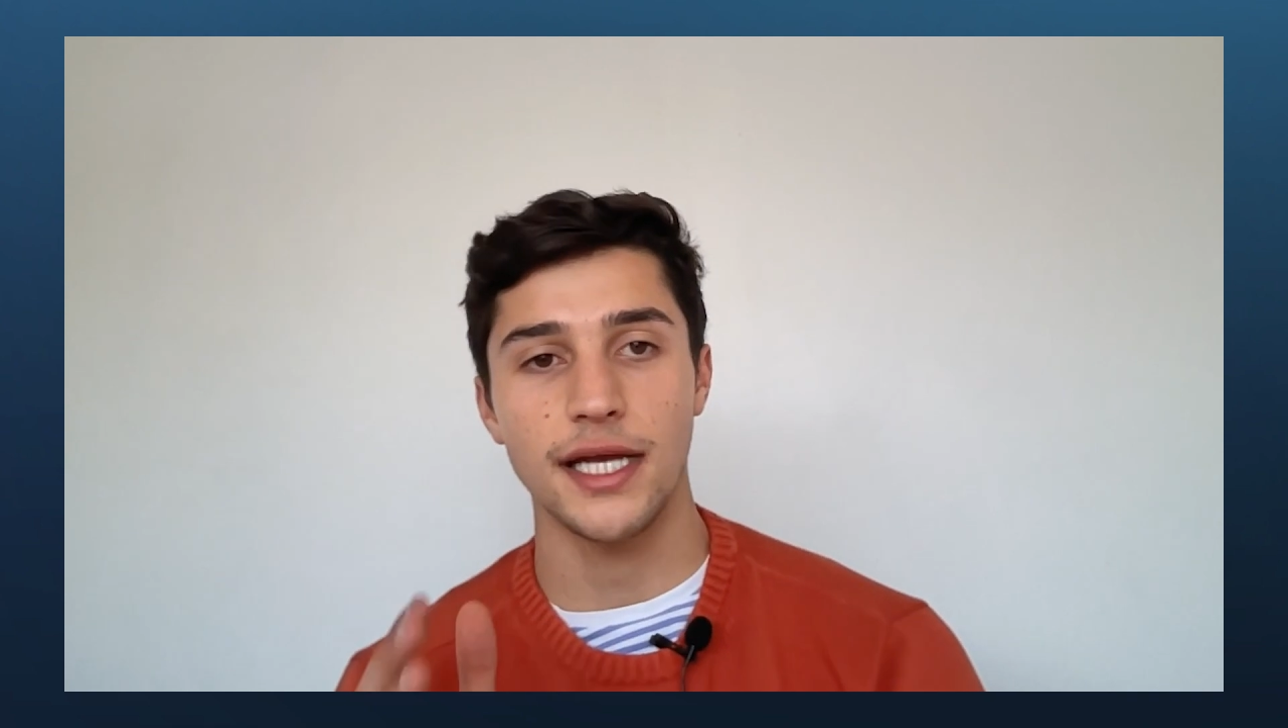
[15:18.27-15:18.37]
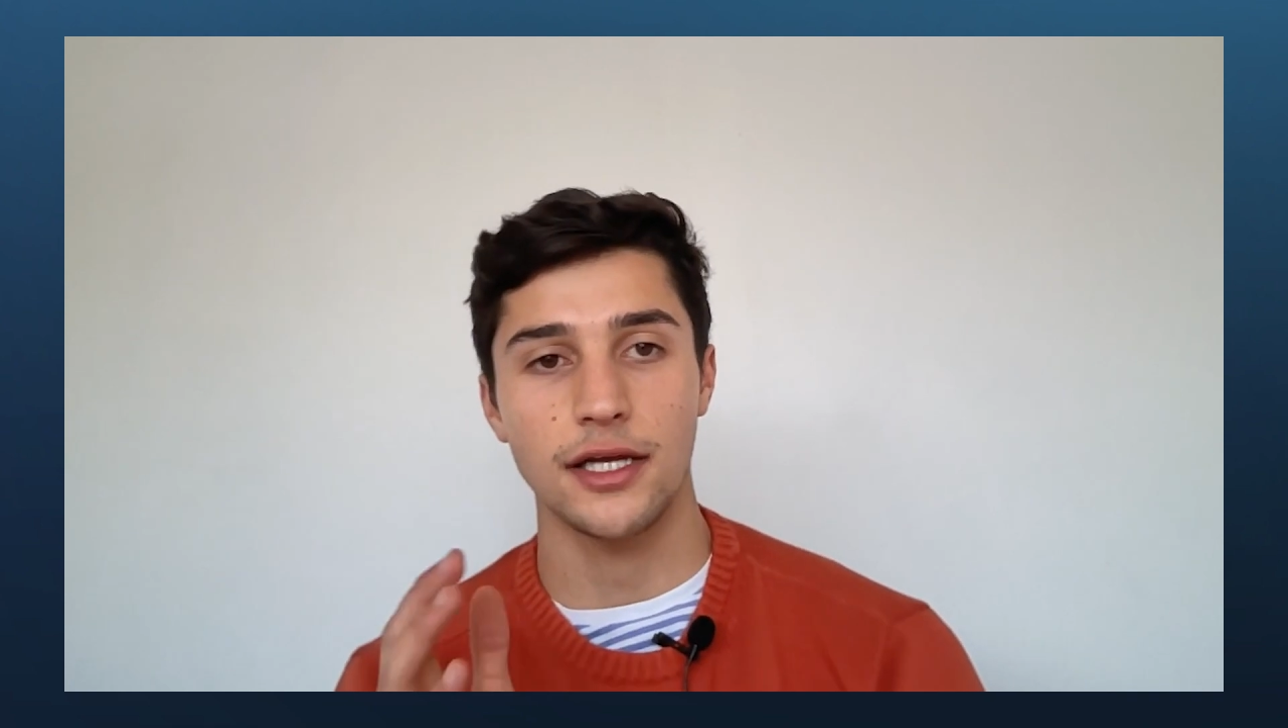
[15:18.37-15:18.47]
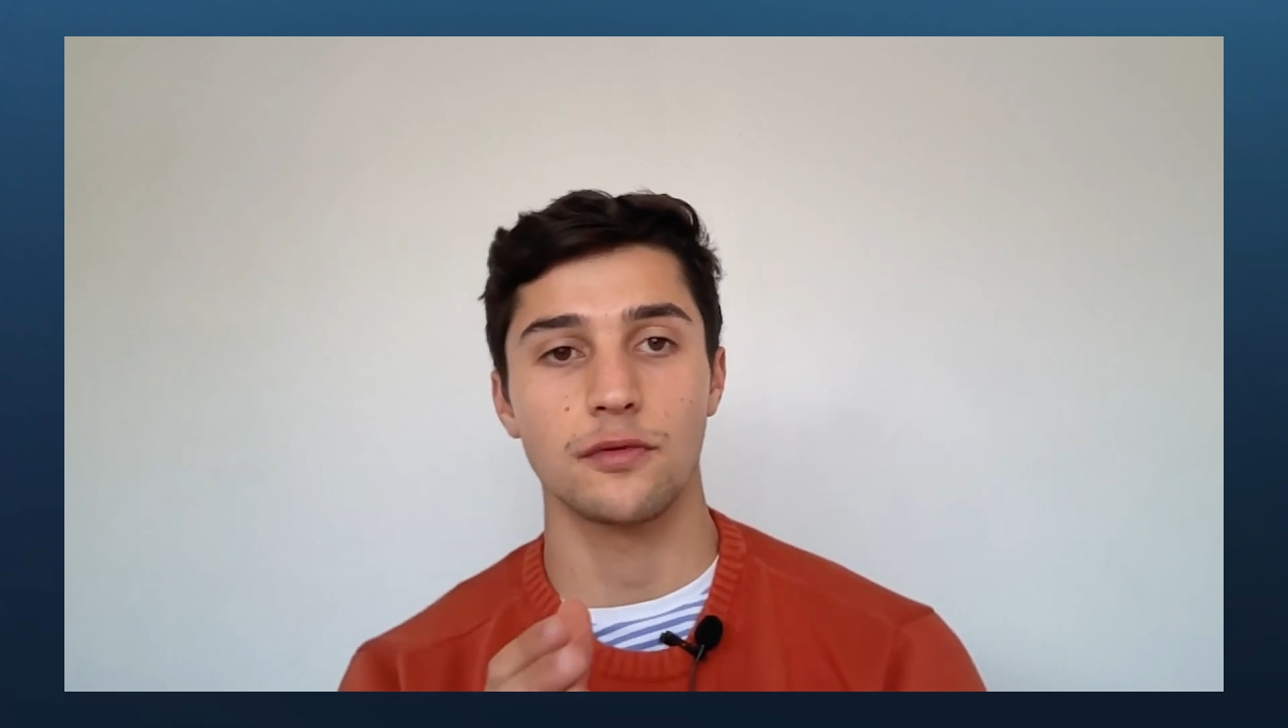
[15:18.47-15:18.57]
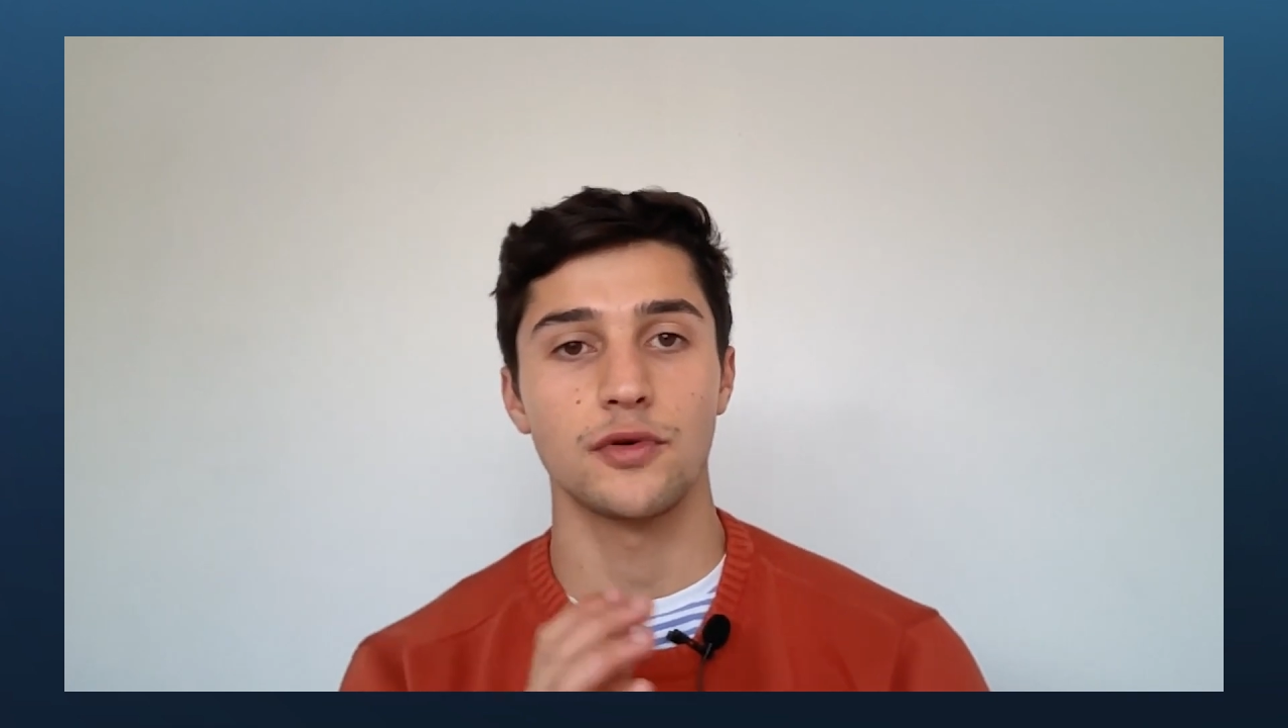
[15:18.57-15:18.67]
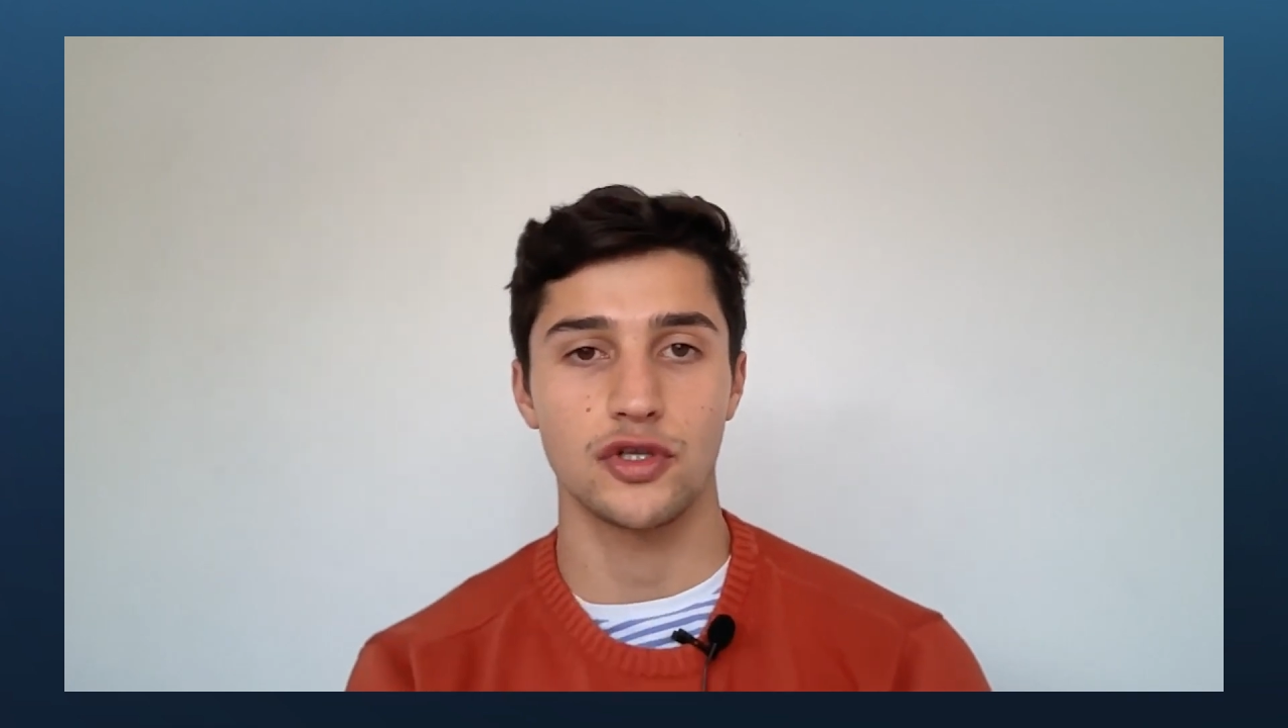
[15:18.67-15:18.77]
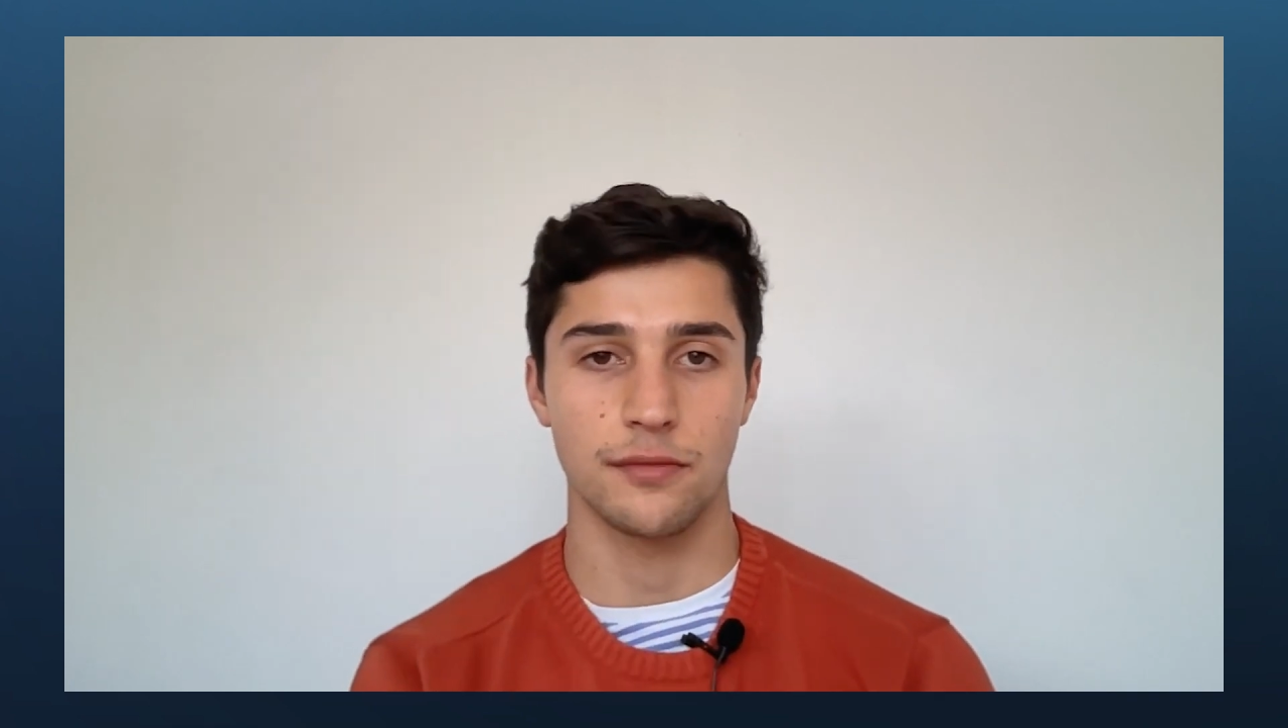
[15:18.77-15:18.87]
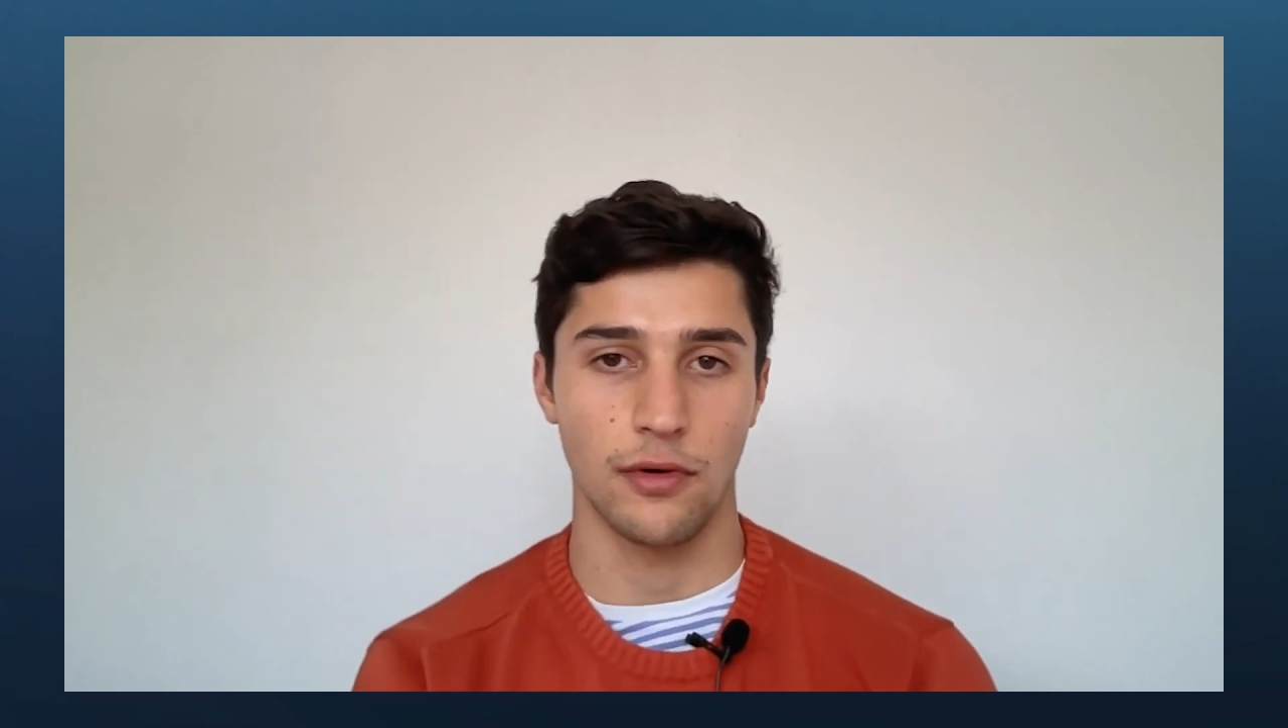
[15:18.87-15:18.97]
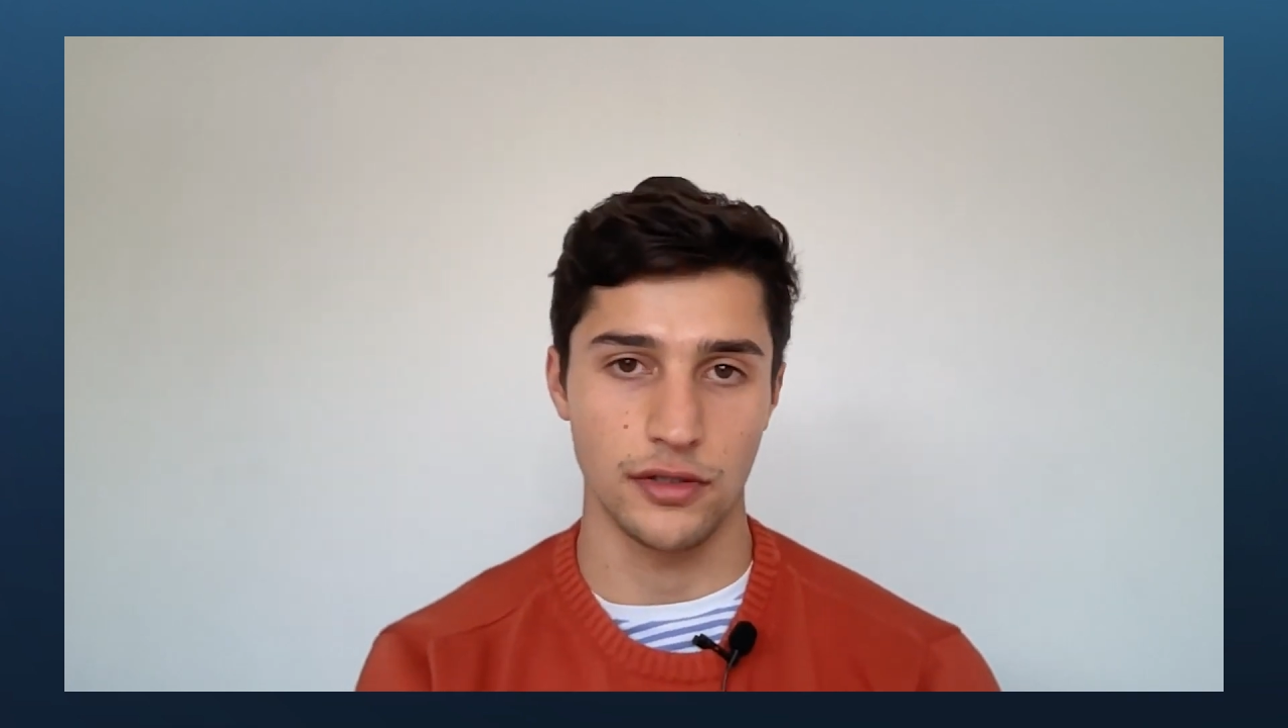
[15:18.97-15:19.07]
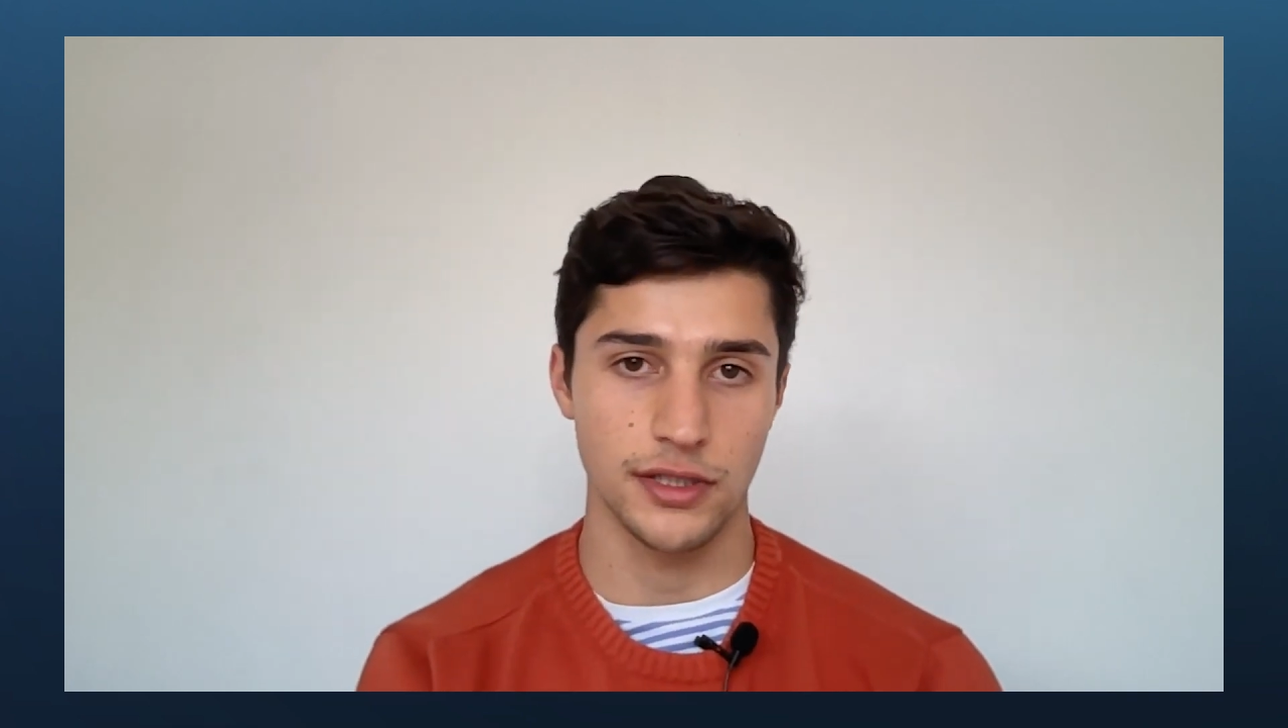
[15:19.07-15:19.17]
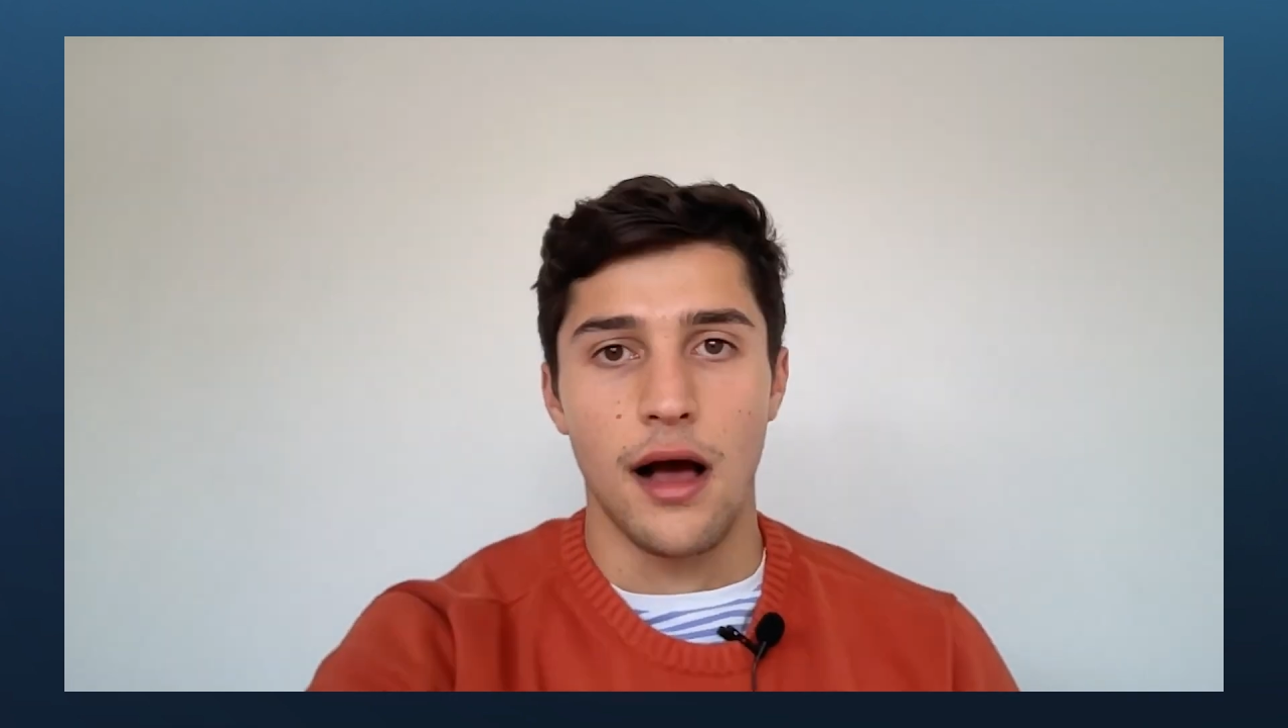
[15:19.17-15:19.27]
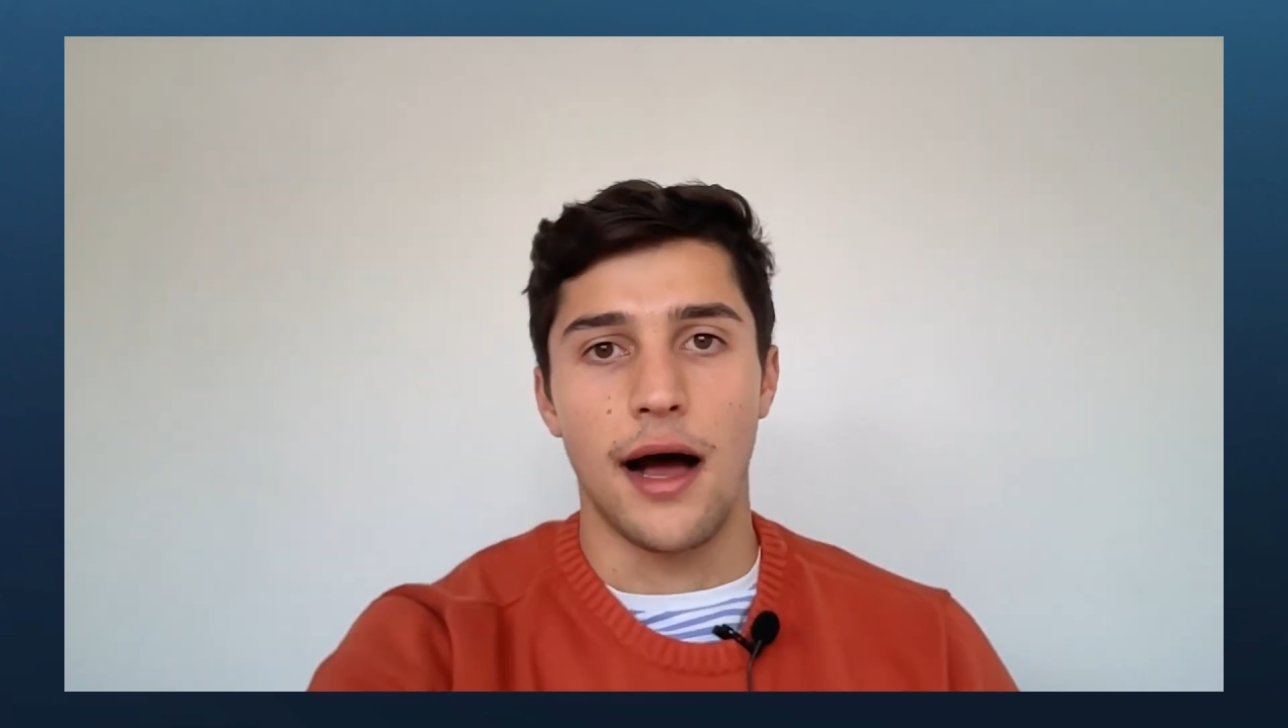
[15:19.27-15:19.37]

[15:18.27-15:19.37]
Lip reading: attribution models.